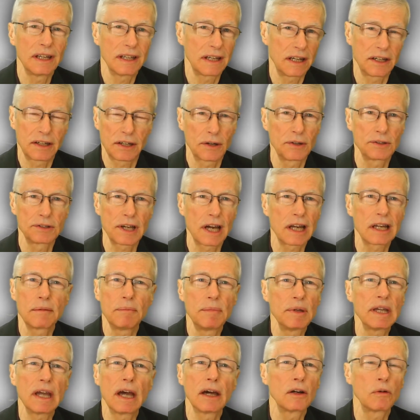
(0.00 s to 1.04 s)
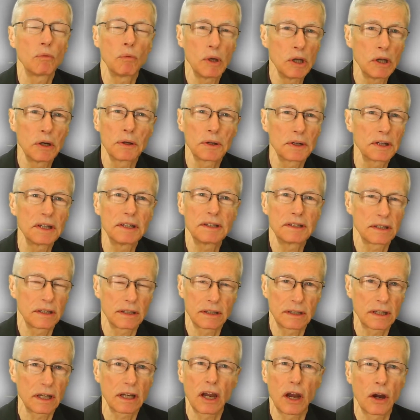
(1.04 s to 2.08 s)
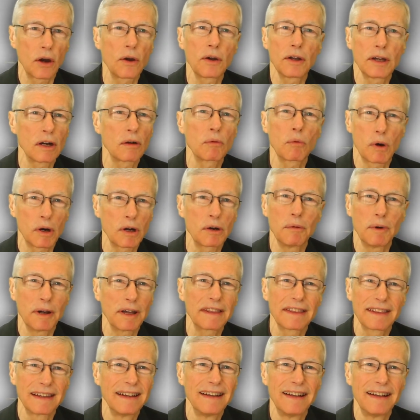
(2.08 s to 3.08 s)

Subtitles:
and it turns out to be unwieldy to carry and work with.